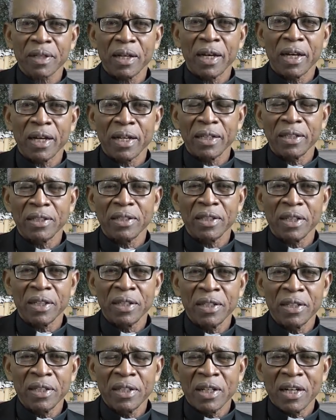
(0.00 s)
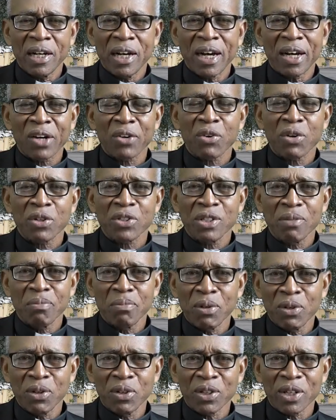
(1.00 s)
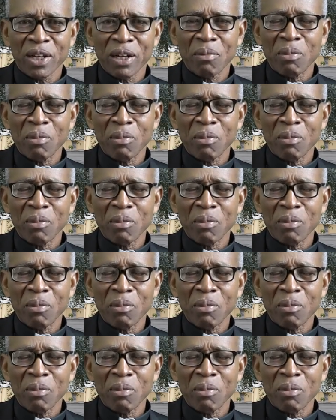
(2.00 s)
and across the board